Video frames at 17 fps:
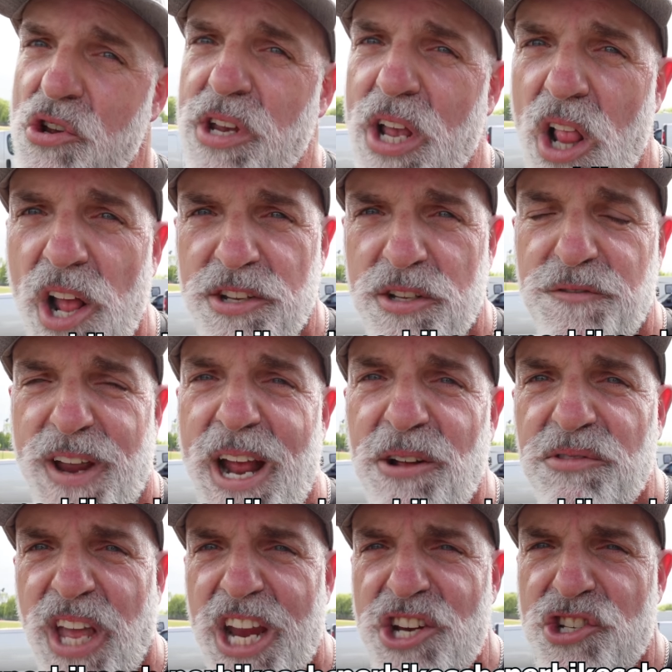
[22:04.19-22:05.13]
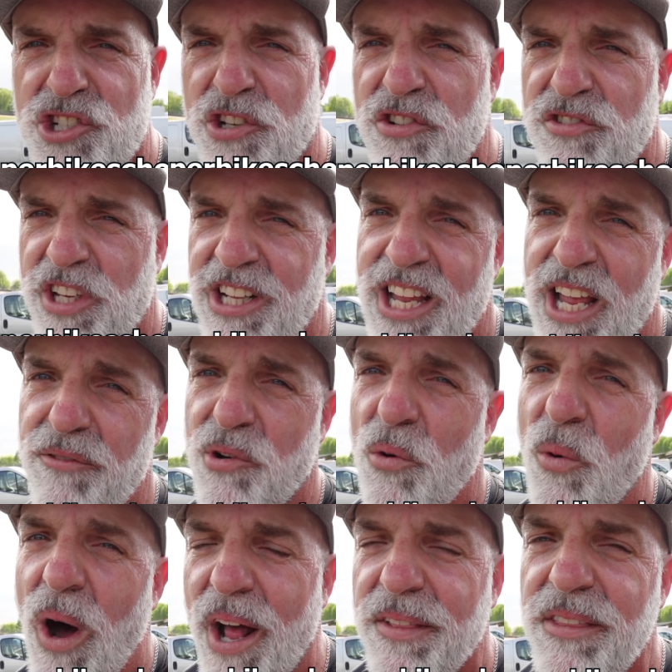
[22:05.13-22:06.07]
do learn the foundations in level
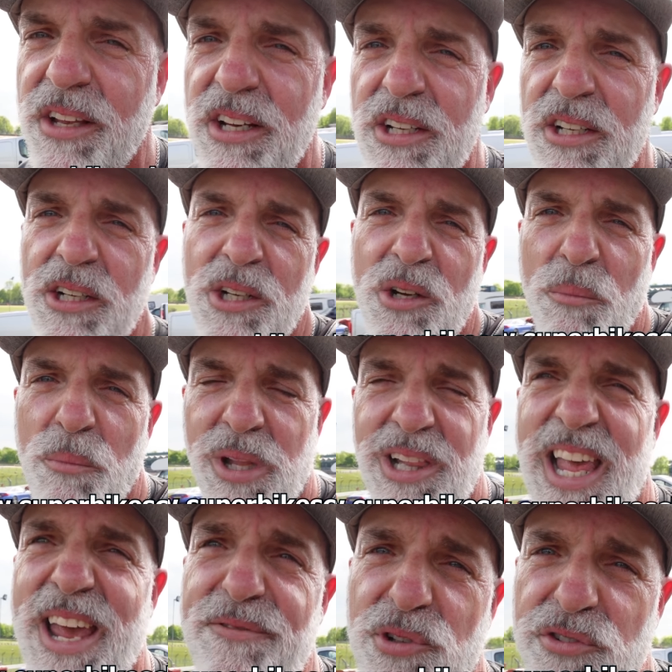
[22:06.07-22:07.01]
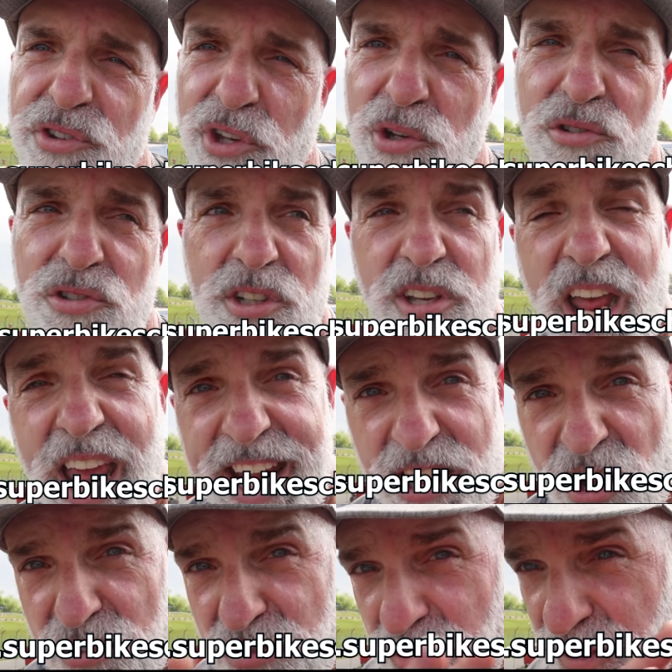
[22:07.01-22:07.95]
one, but level two today,
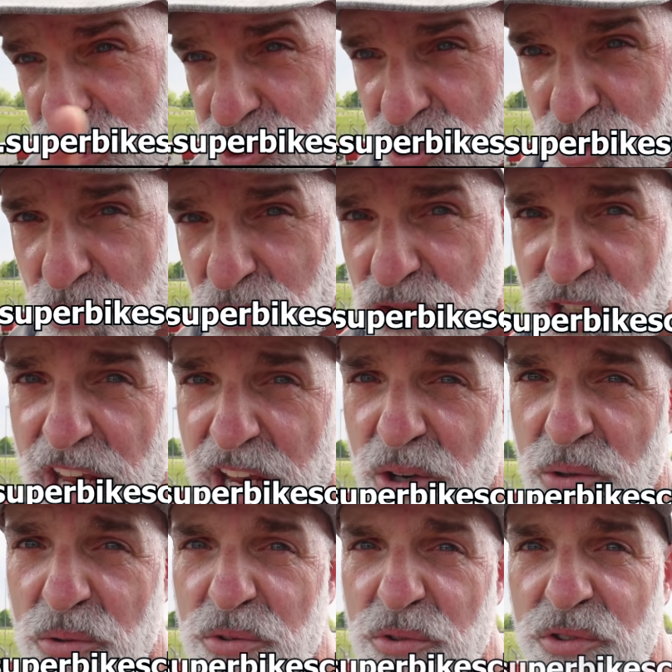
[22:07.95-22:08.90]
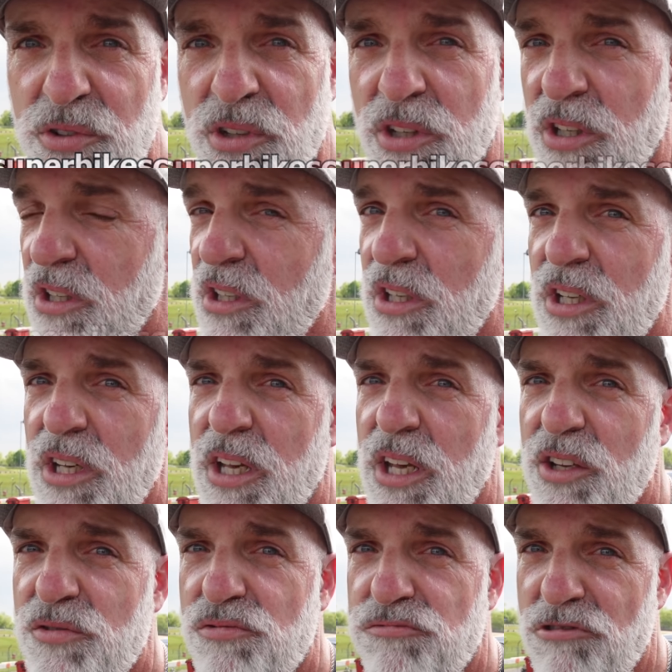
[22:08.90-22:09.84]
those visual skills,
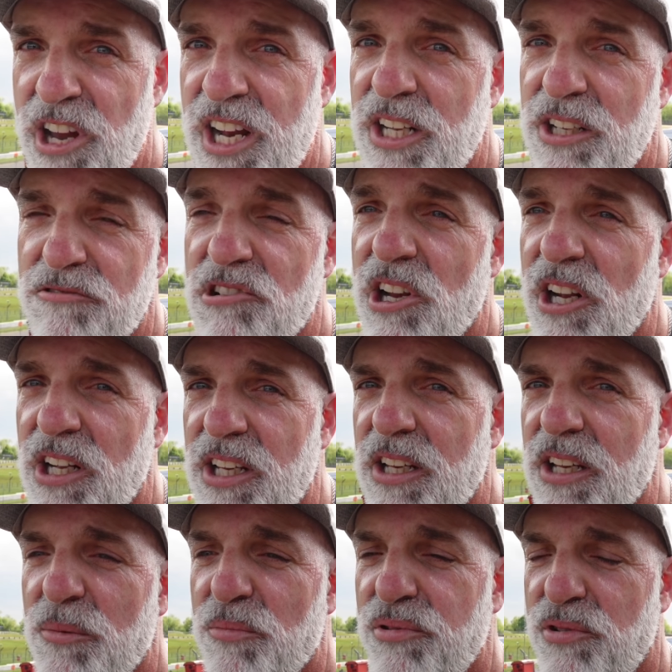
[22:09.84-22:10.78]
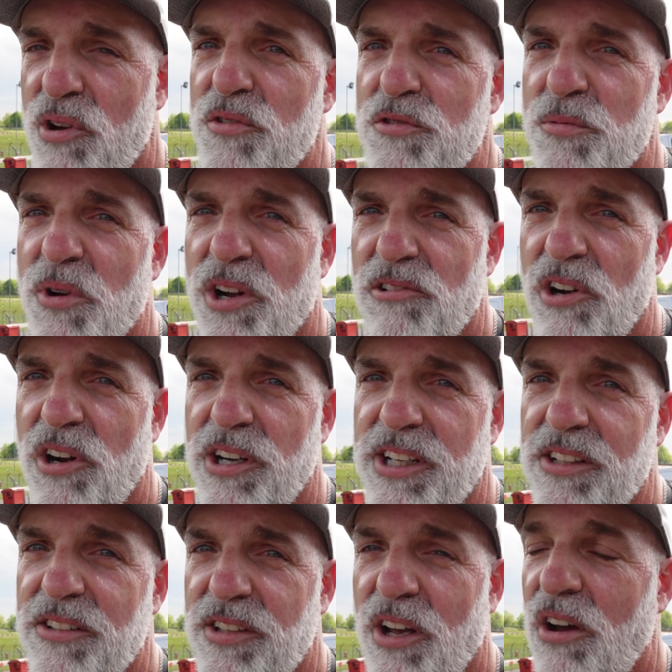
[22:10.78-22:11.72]
it's really, really improved my
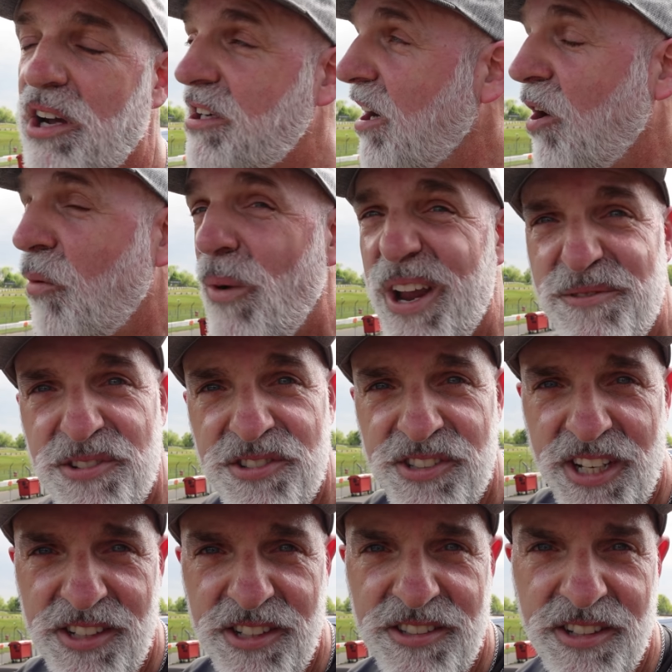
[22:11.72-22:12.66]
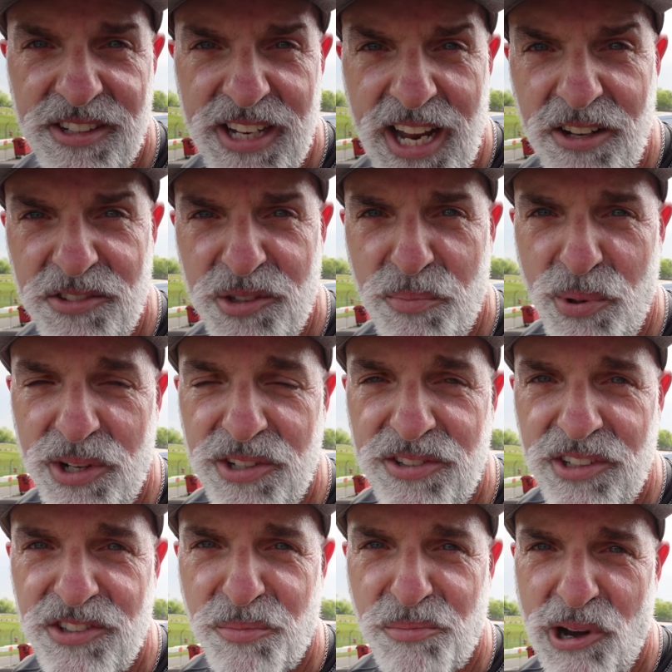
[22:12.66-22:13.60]
riding. So I can't wait for Snetterton now to put
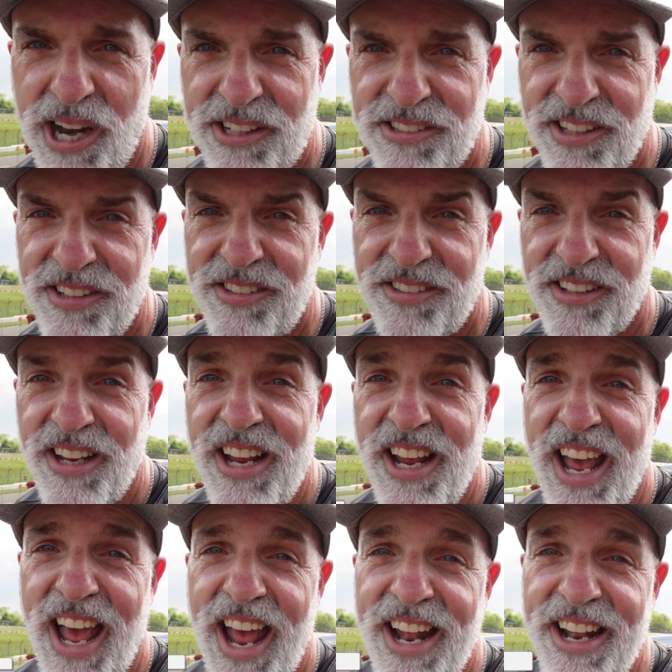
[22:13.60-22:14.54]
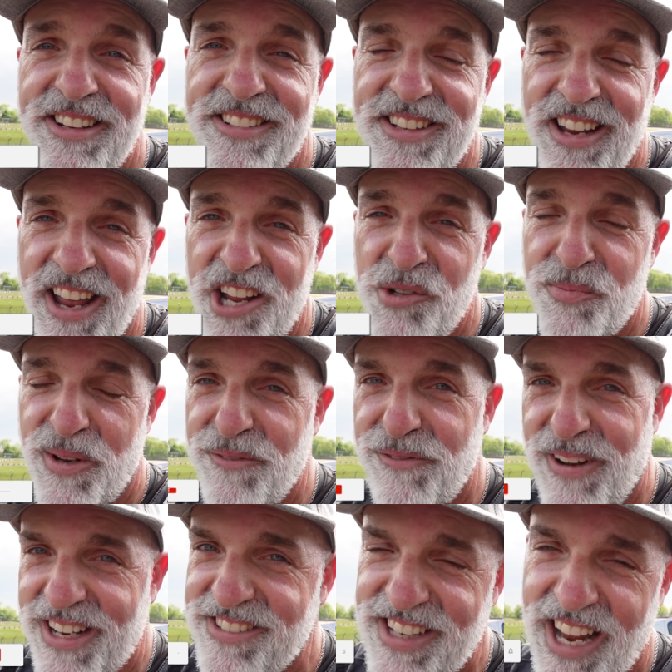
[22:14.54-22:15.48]
this into practice. And uh, it's been
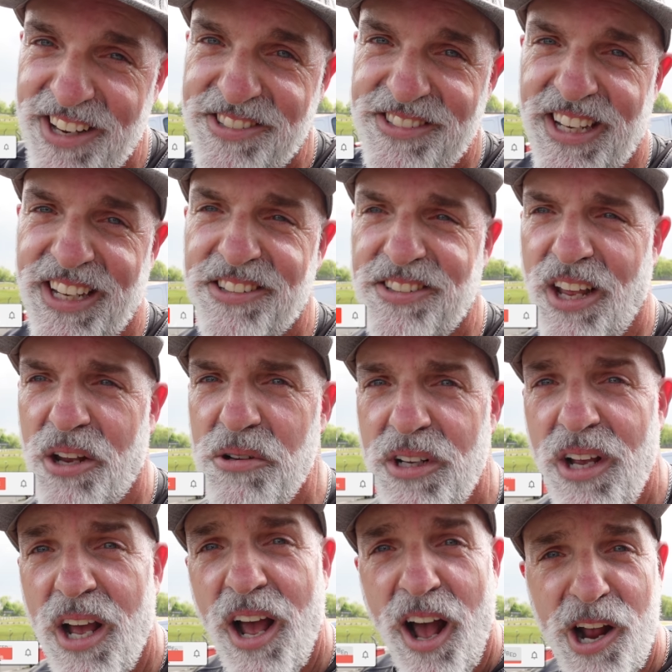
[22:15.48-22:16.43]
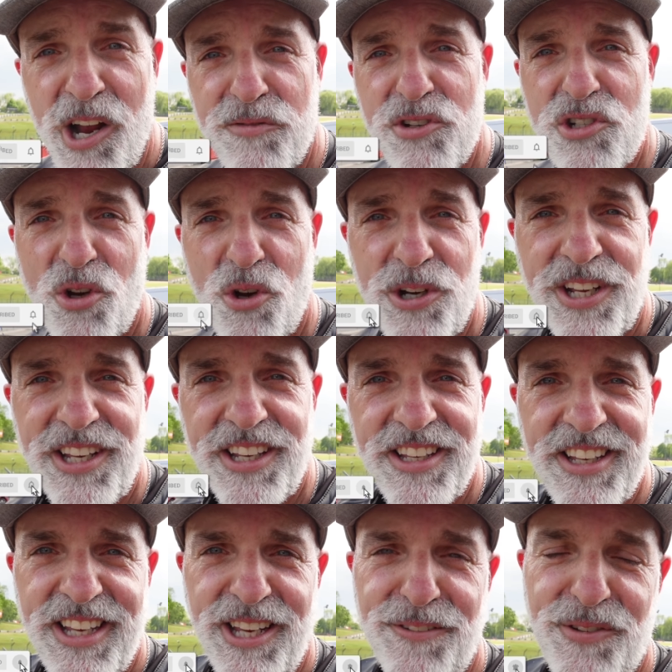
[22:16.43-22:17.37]
fantastic. So I hope you've enjoyed it.
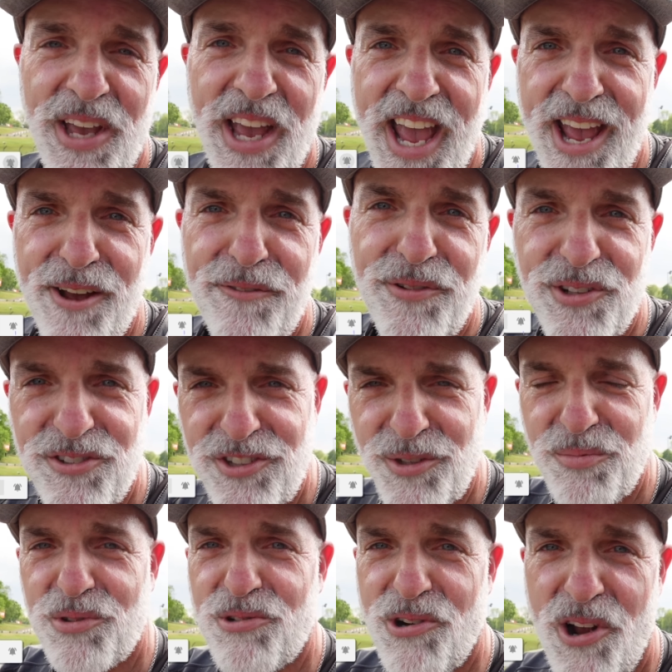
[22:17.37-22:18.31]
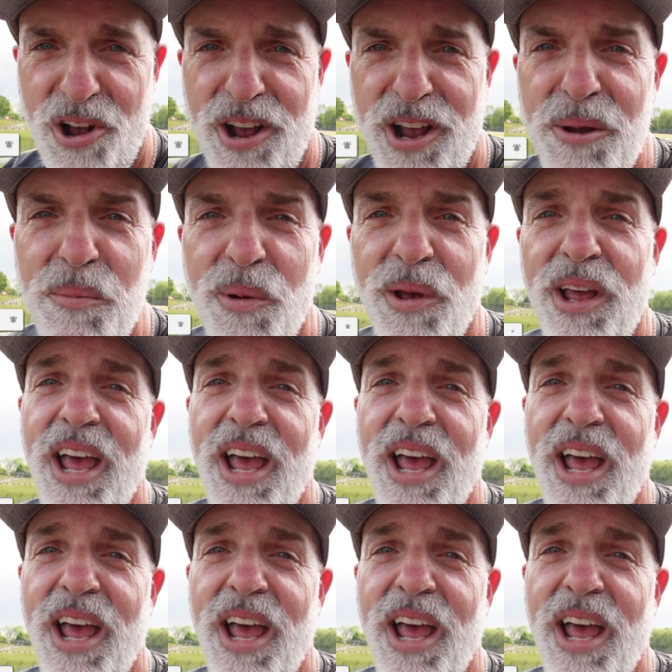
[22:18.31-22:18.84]
If you have, subscribe.